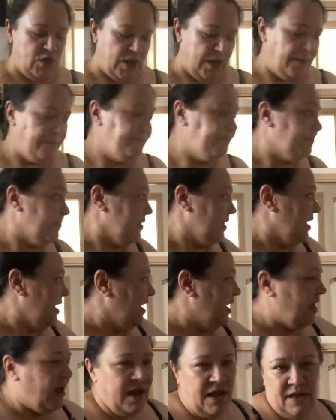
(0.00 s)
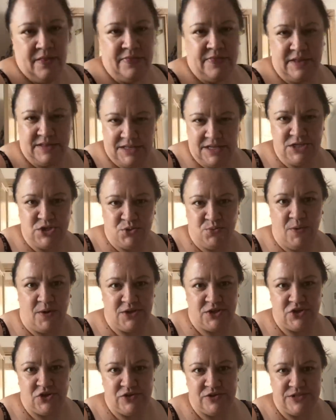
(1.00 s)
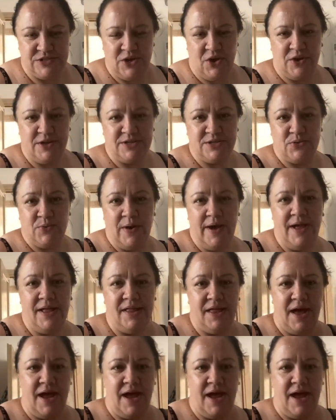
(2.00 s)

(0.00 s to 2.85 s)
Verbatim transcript: know. The dishwasher is on as well,